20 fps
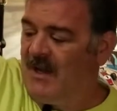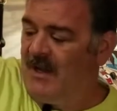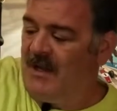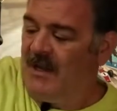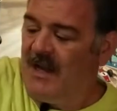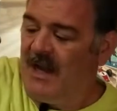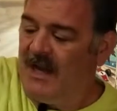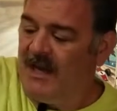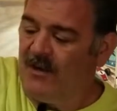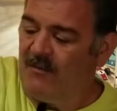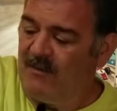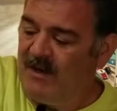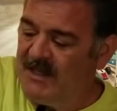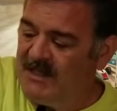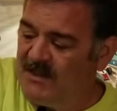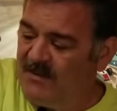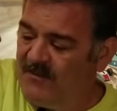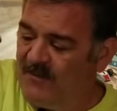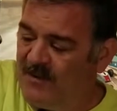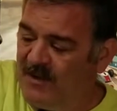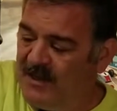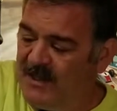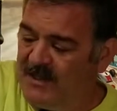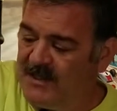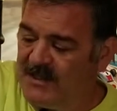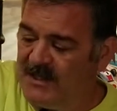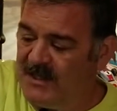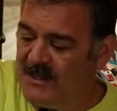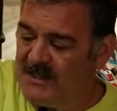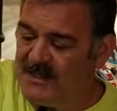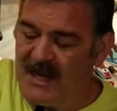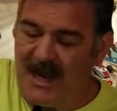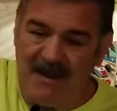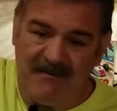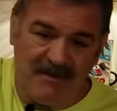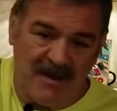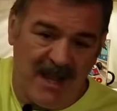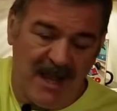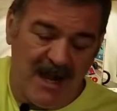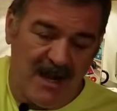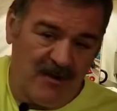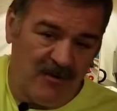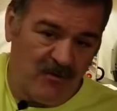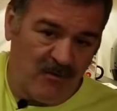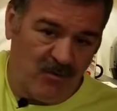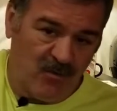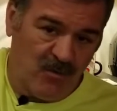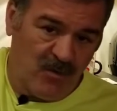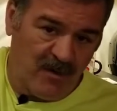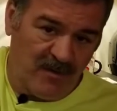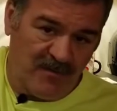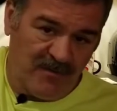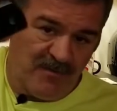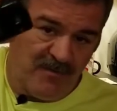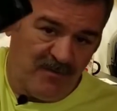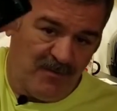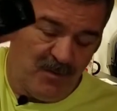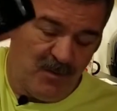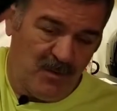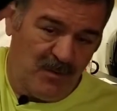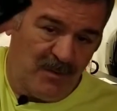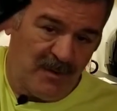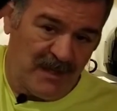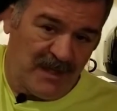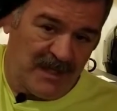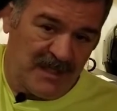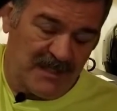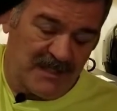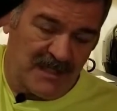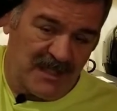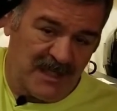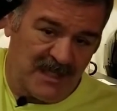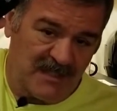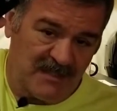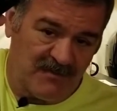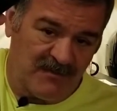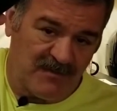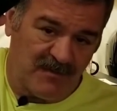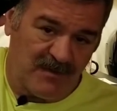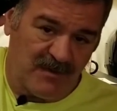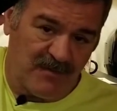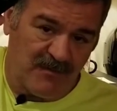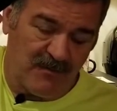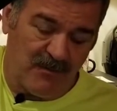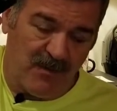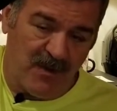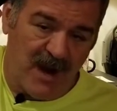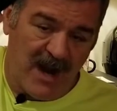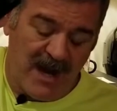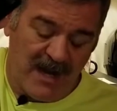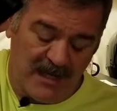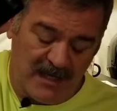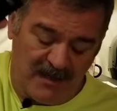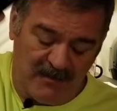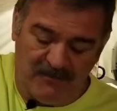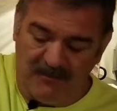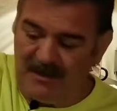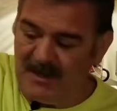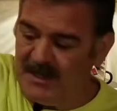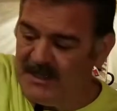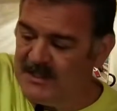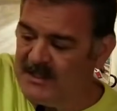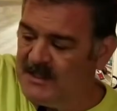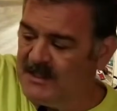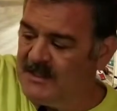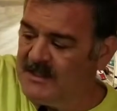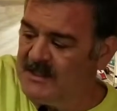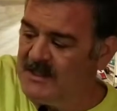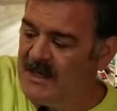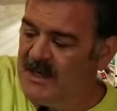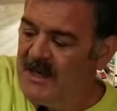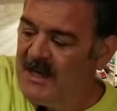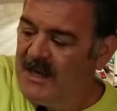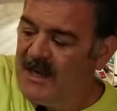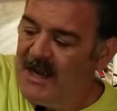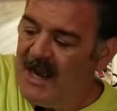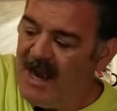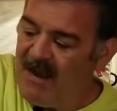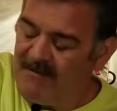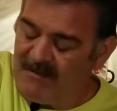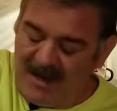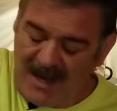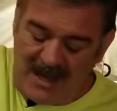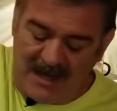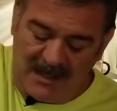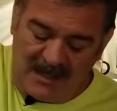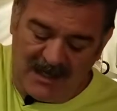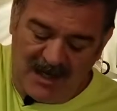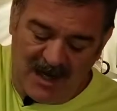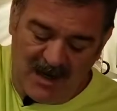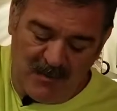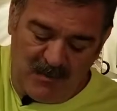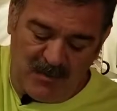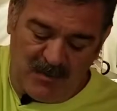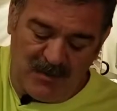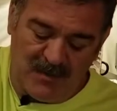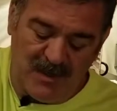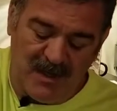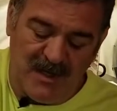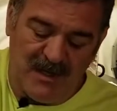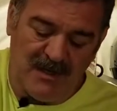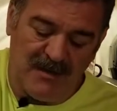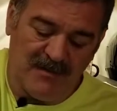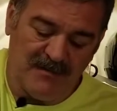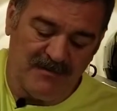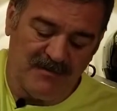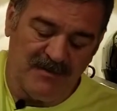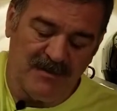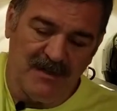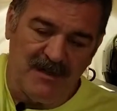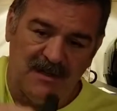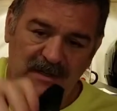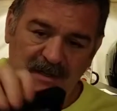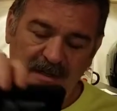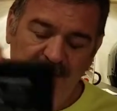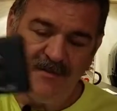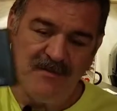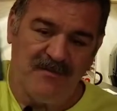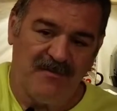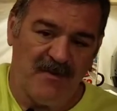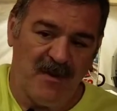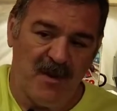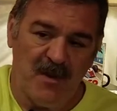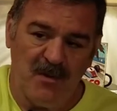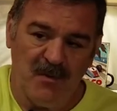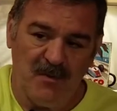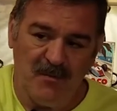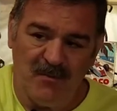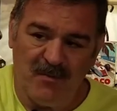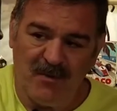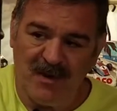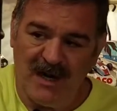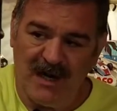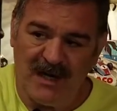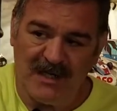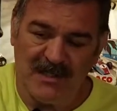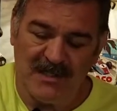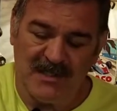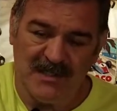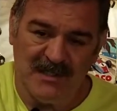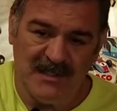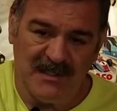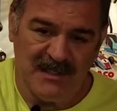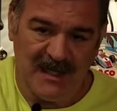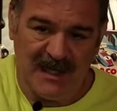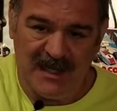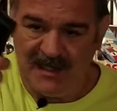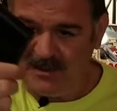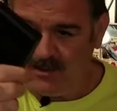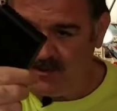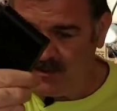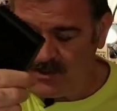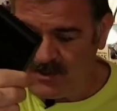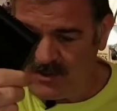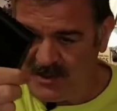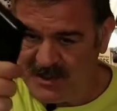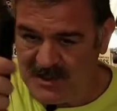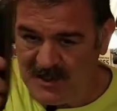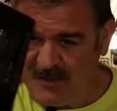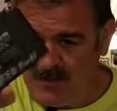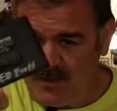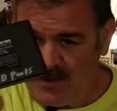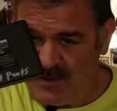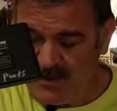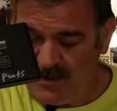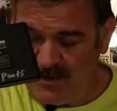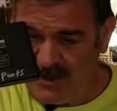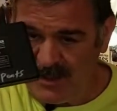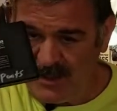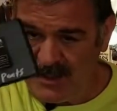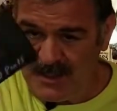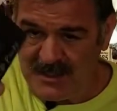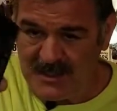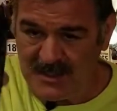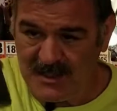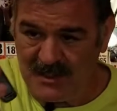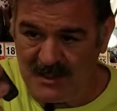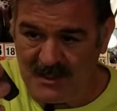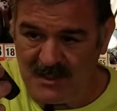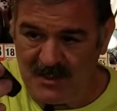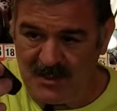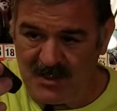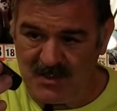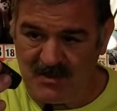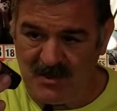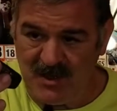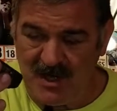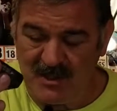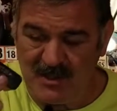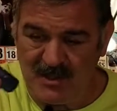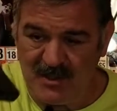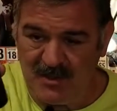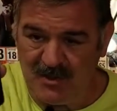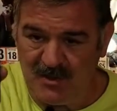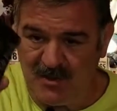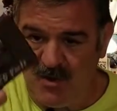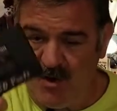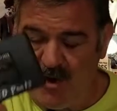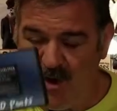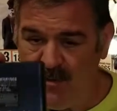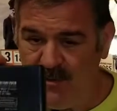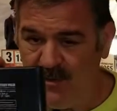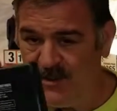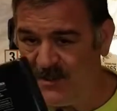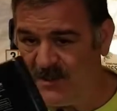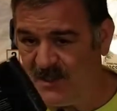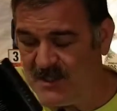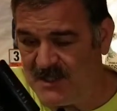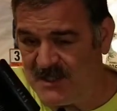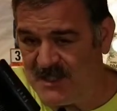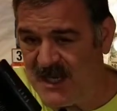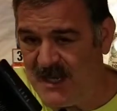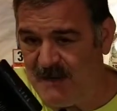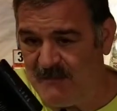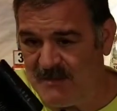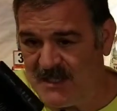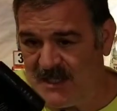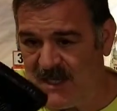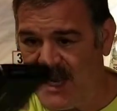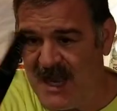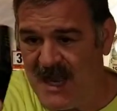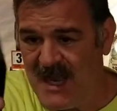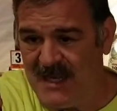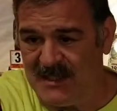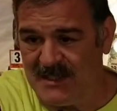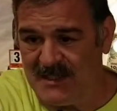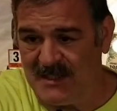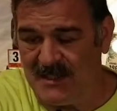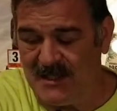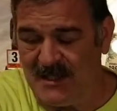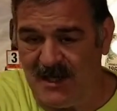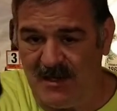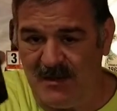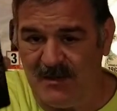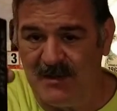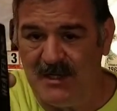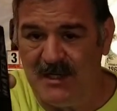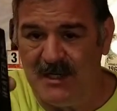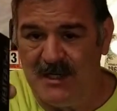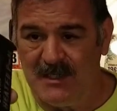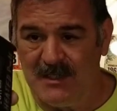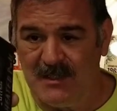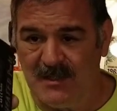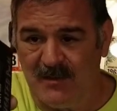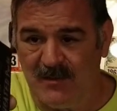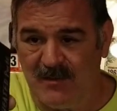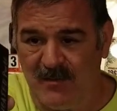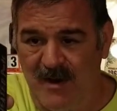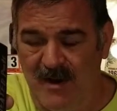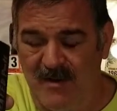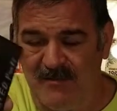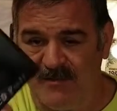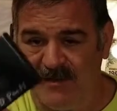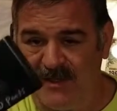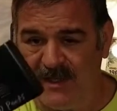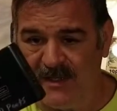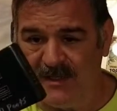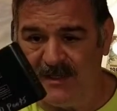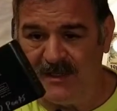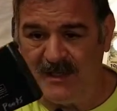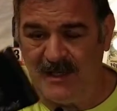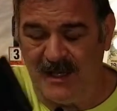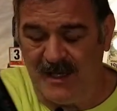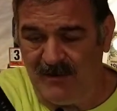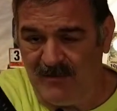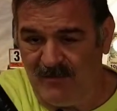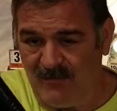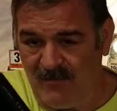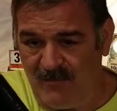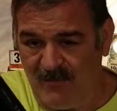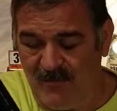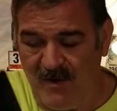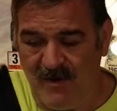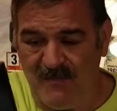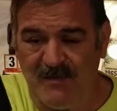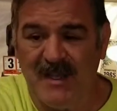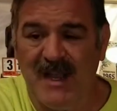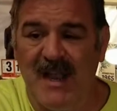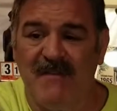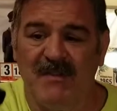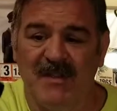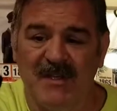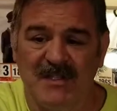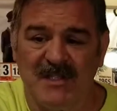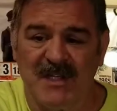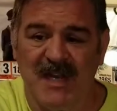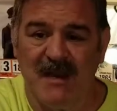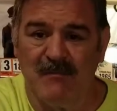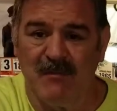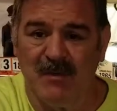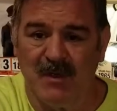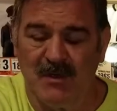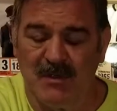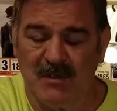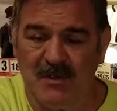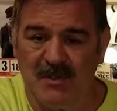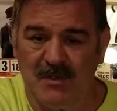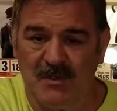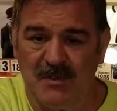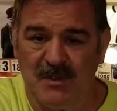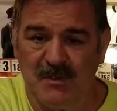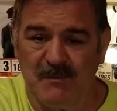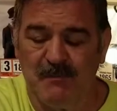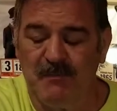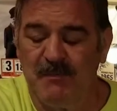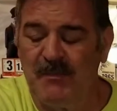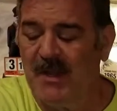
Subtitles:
And the reason for this is I've got a drawer full of these things for a variety of reasons. I've got a couple of phone bricks that look similar to this in construction. They're almost the same size, you know, they roughly have the same look to them.